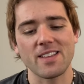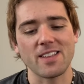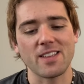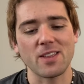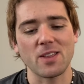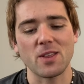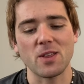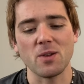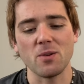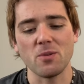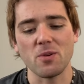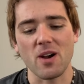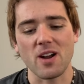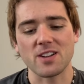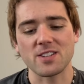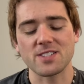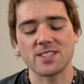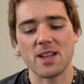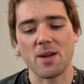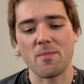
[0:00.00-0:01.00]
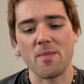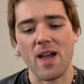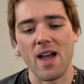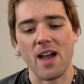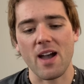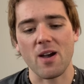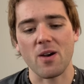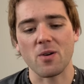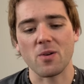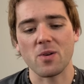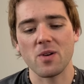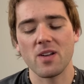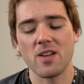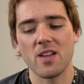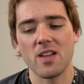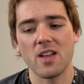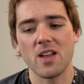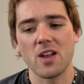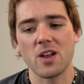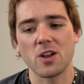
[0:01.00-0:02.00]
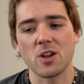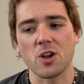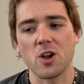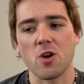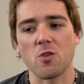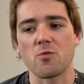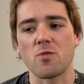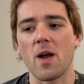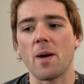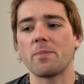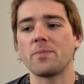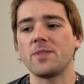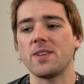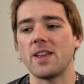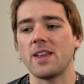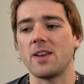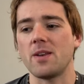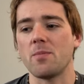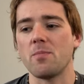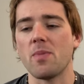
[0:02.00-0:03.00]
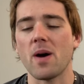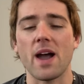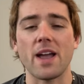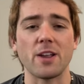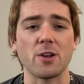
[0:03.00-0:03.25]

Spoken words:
you are somehow corrupted by